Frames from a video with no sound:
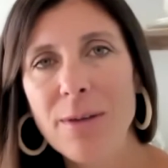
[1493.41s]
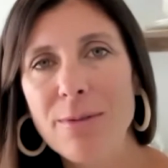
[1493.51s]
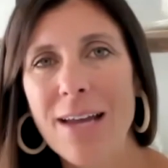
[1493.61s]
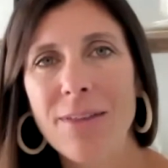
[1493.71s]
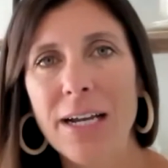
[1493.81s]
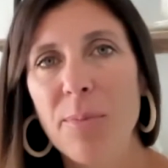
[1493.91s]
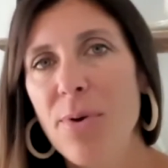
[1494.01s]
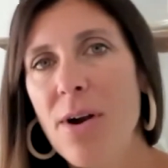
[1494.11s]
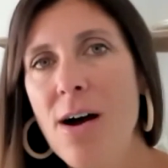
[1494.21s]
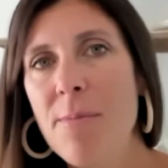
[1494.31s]
It's kind of like a
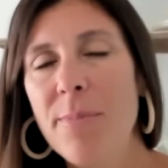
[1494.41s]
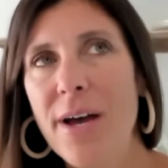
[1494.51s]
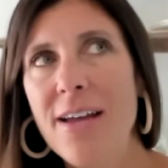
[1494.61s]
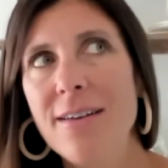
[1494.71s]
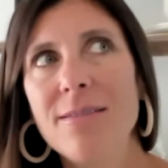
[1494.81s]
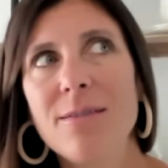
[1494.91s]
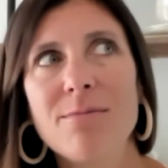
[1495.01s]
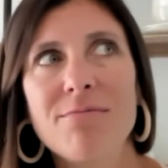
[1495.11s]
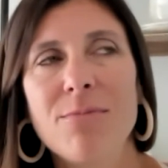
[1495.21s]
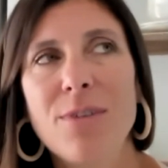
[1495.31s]
prom, but
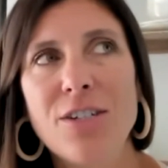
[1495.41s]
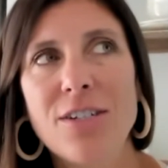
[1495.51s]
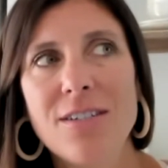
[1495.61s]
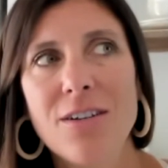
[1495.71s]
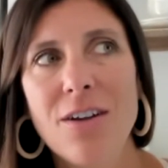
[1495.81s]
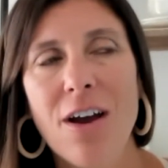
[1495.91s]
we just,